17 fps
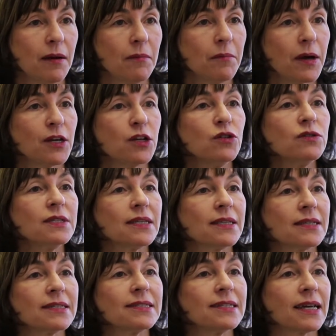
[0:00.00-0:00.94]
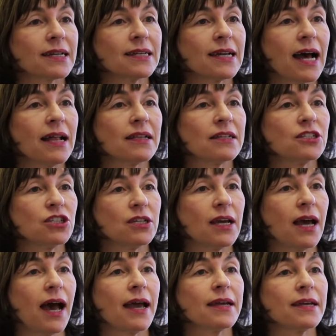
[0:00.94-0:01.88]
By using this
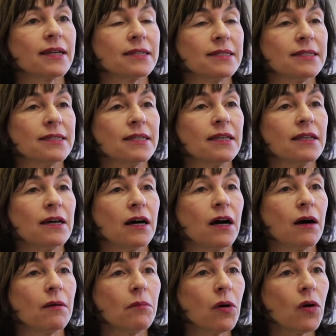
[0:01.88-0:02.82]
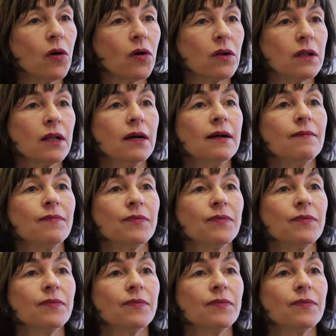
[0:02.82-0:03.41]
technology, I can see a mole